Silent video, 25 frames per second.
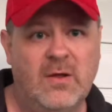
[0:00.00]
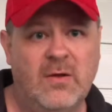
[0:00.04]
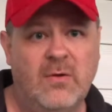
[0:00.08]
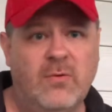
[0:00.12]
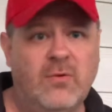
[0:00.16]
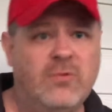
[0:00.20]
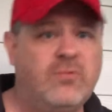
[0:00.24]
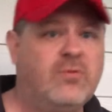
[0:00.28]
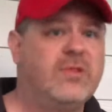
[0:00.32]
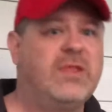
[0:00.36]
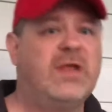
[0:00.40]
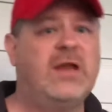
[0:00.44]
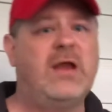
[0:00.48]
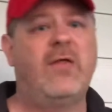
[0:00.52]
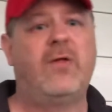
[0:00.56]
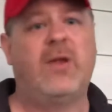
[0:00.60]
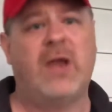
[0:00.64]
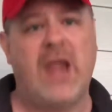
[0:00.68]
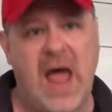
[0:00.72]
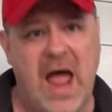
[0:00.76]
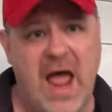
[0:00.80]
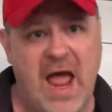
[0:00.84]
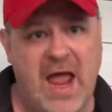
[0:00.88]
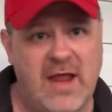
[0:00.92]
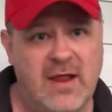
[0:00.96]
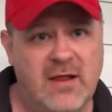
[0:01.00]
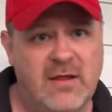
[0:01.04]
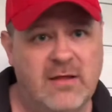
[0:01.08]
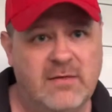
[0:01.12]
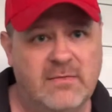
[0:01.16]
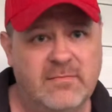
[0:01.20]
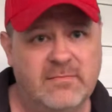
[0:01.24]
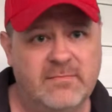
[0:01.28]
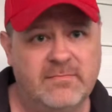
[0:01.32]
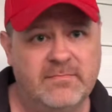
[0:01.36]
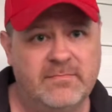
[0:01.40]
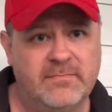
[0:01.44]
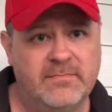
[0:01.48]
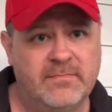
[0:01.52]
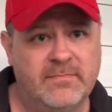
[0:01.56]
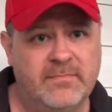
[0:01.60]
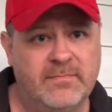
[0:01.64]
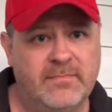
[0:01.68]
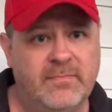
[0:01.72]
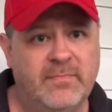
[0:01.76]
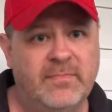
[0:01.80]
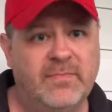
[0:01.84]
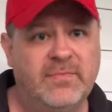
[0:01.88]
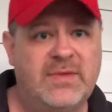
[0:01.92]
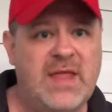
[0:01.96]
which was another lie.
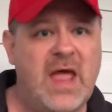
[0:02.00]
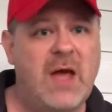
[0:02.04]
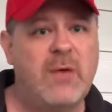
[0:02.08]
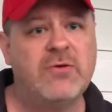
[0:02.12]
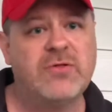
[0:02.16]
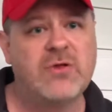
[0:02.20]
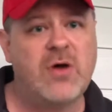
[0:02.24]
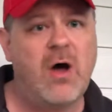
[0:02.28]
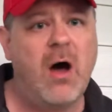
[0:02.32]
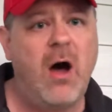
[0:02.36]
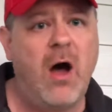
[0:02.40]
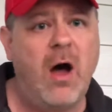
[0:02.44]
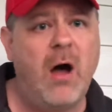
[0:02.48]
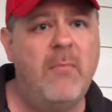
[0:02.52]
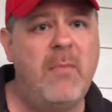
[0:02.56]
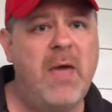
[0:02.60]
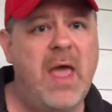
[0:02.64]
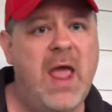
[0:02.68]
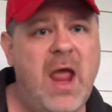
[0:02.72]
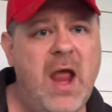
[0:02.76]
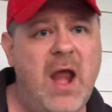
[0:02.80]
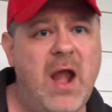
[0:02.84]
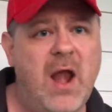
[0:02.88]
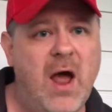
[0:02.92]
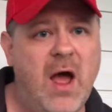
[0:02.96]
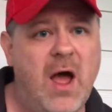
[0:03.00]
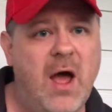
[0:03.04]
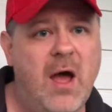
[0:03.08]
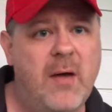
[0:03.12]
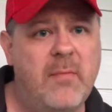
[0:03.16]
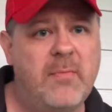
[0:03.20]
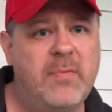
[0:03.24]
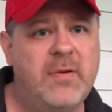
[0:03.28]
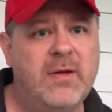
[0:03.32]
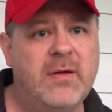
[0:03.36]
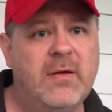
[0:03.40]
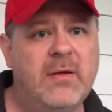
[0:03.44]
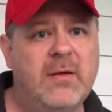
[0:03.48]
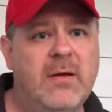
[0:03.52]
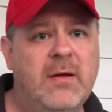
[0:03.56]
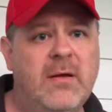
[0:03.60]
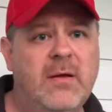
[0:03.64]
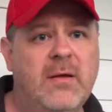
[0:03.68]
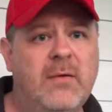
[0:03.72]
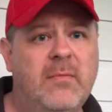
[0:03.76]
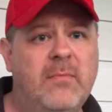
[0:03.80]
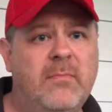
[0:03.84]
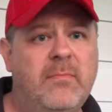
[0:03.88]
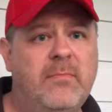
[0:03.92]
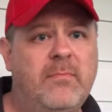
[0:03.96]
That was all made up
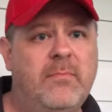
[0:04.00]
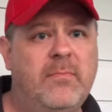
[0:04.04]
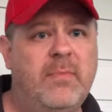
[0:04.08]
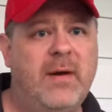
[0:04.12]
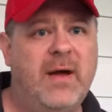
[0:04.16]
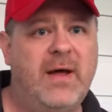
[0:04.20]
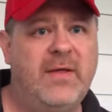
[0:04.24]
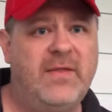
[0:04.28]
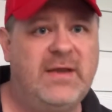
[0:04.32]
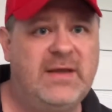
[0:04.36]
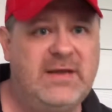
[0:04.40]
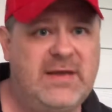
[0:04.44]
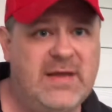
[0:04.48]
by the